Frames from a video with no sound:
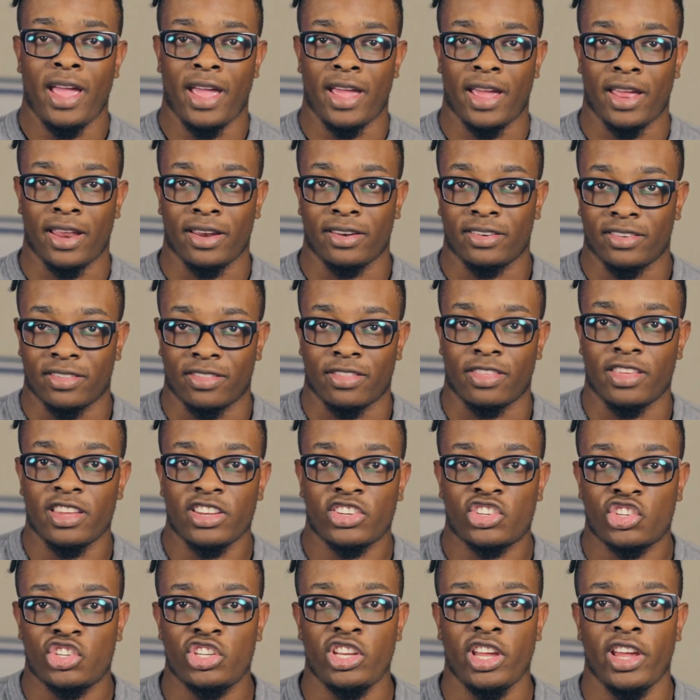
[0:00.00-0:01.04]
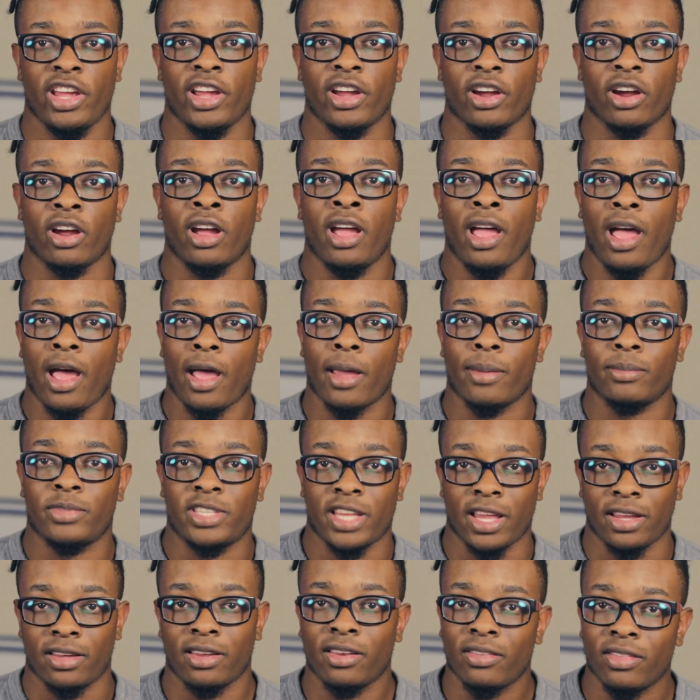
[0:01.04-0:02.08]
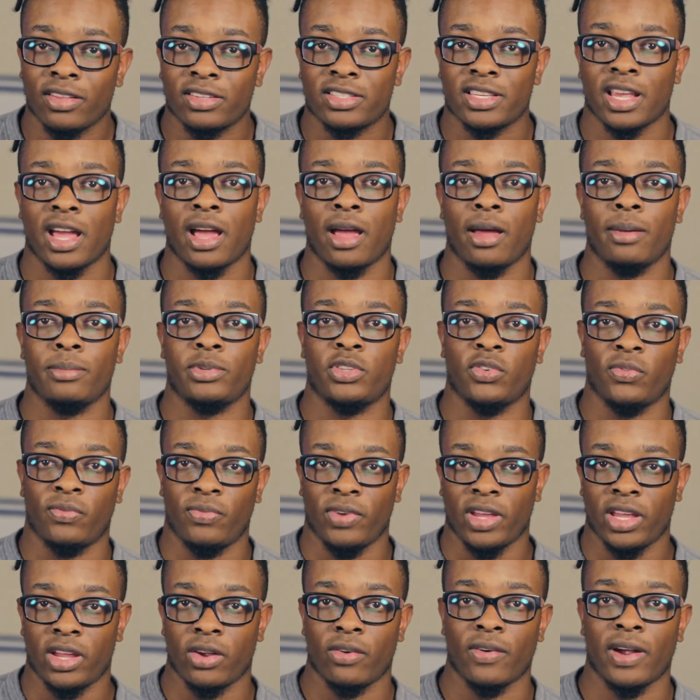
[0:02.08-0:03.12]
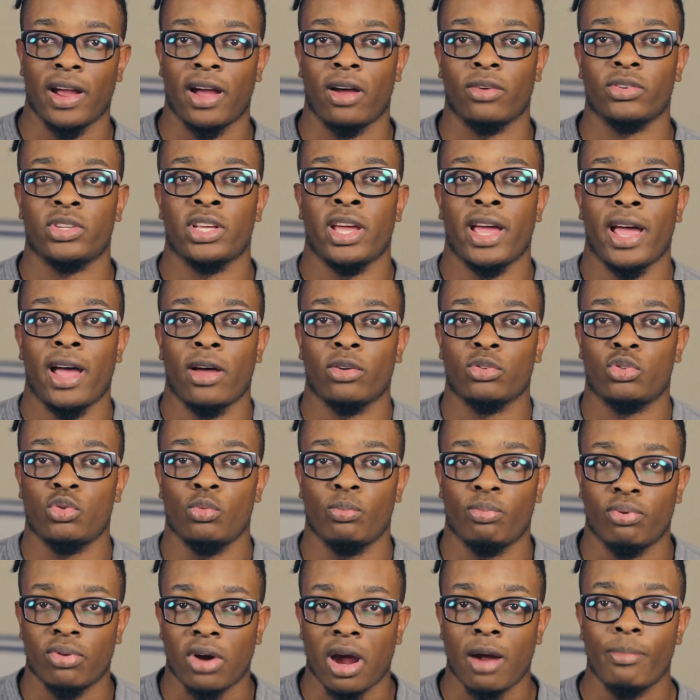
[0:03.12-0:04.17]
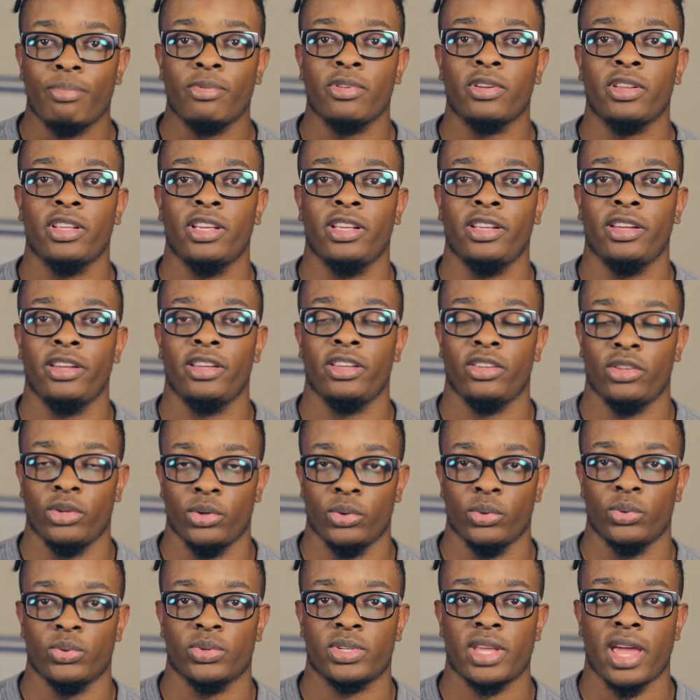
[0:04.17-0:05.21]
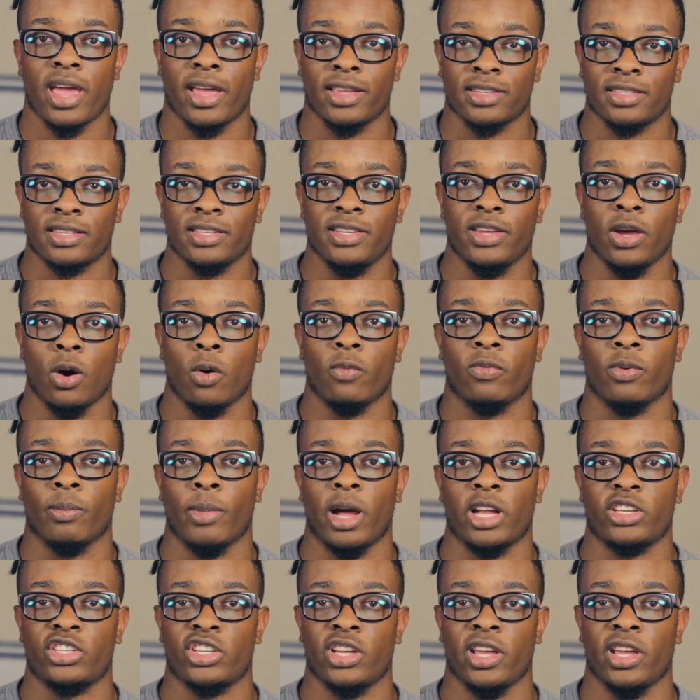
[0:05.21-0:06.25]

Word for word: And this year, I'm taking the time to figure out how to properly use SEO for my